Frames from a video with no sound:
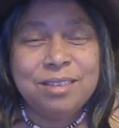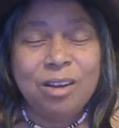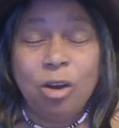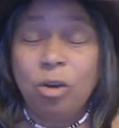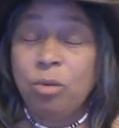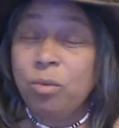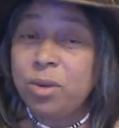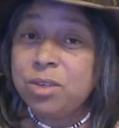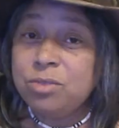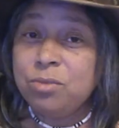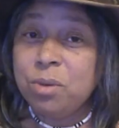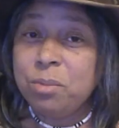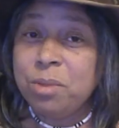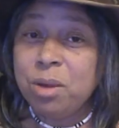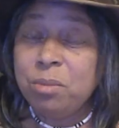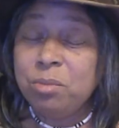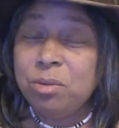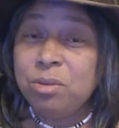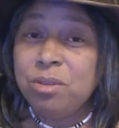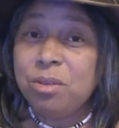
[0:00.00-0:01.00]
Always
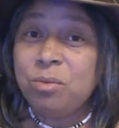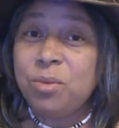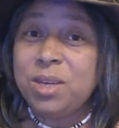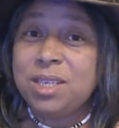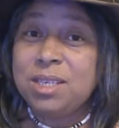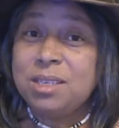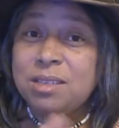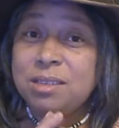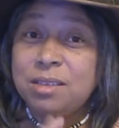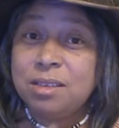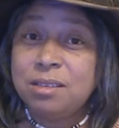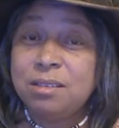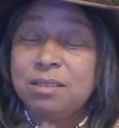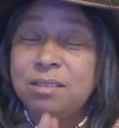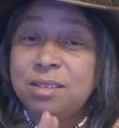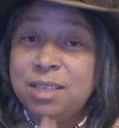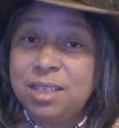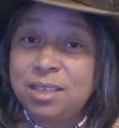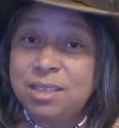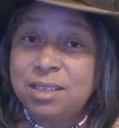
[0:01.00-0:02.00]
remember that we still
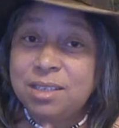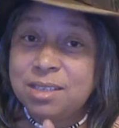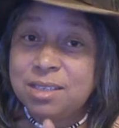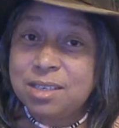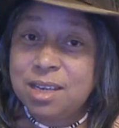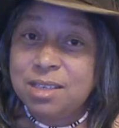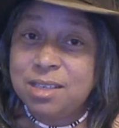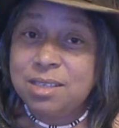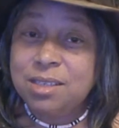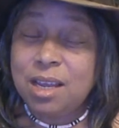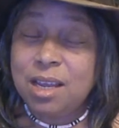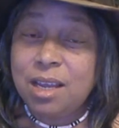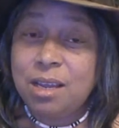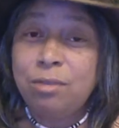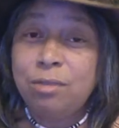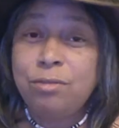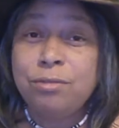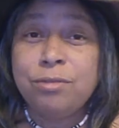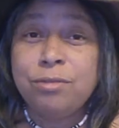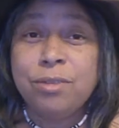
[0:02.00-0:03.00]
need to stay
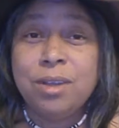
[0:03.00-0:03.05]
safe.